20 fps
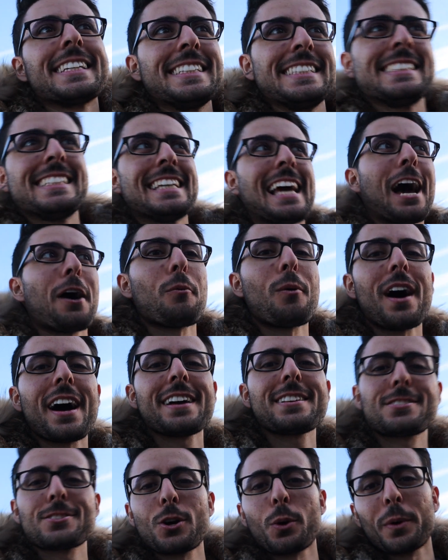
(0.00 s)

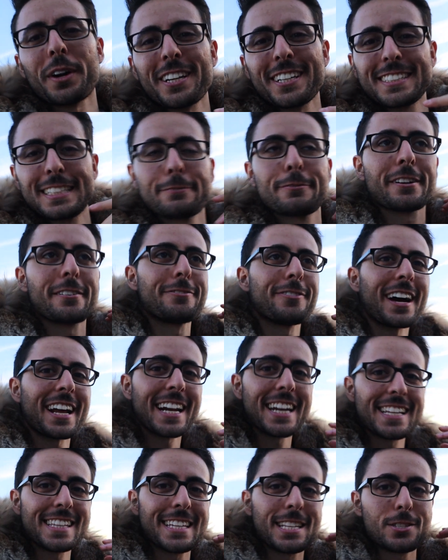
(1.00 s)
DIY. So we're gonna see if we can find
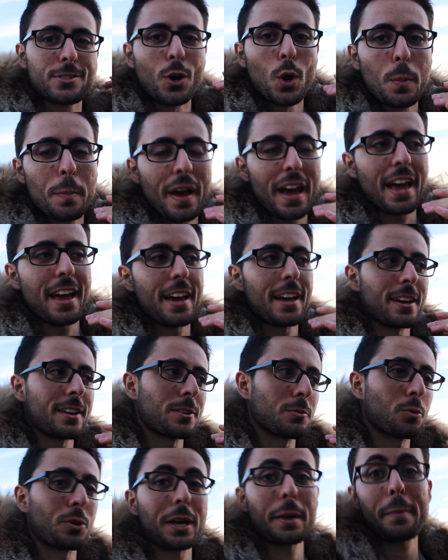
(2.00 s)
anything dope
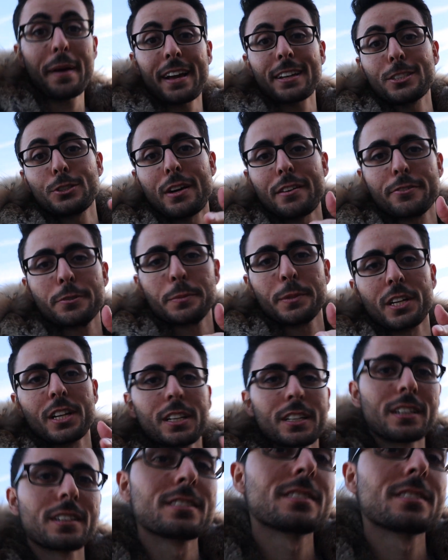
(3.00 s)
and we'll get back to you after we're done.